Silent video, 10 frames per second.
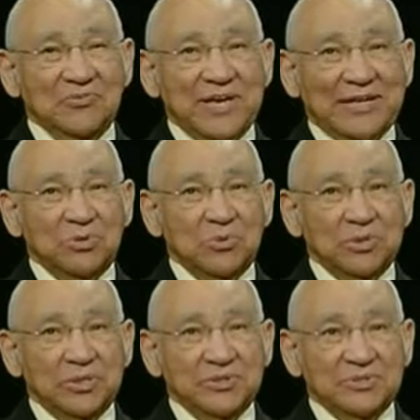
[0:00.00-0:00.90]
Factory
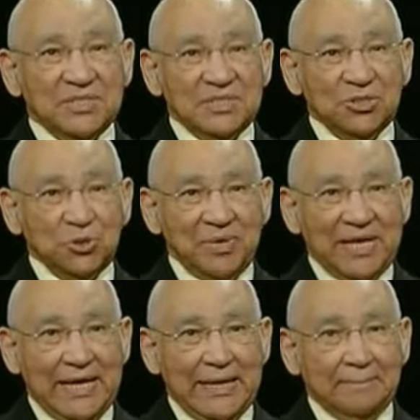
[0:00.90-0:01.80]
workers in
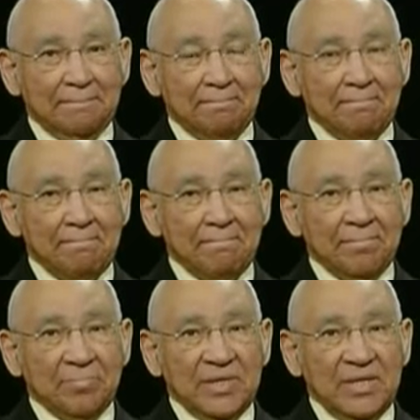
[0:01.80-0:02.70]
Japan
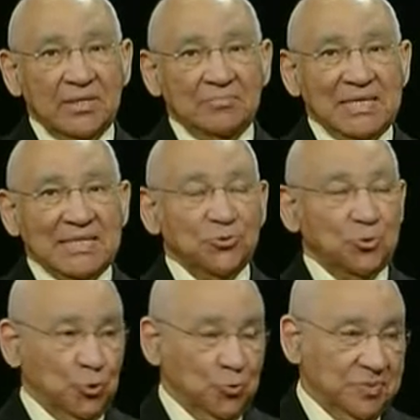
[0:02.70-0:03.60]
meet in
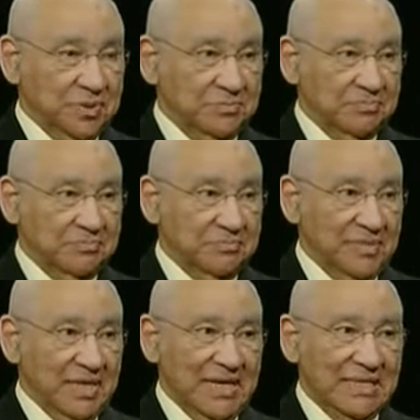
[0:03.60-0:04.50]
groups
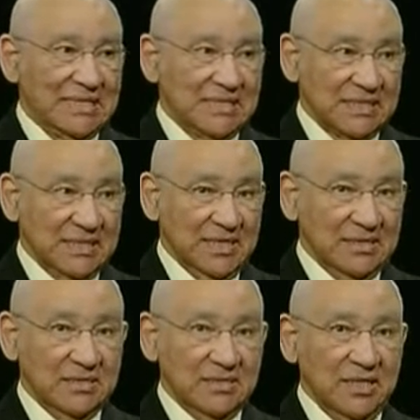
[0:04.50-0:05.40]
and
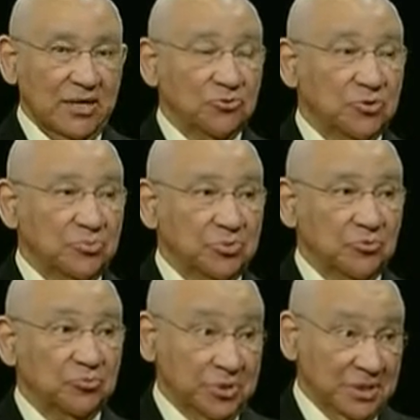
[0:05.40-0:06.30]
discuss how to
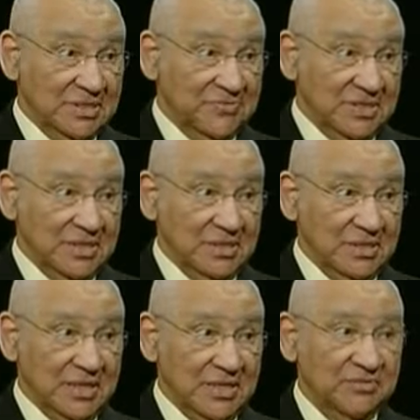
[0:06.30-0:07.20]
improve productivity,
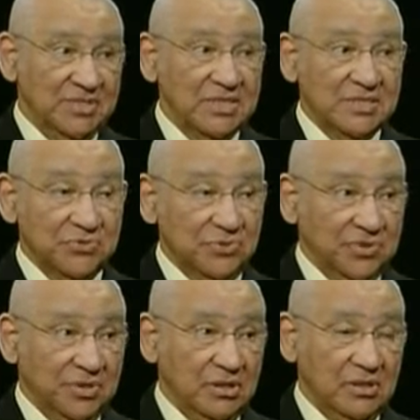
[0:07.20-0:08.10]
and they've done this for
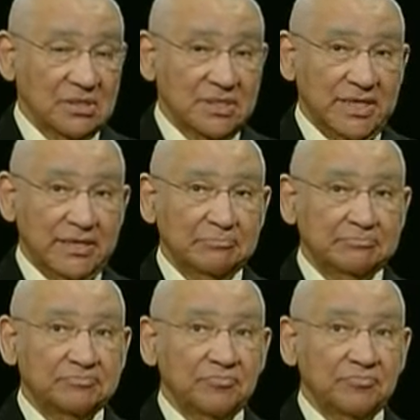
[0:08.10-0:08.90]
a very long time.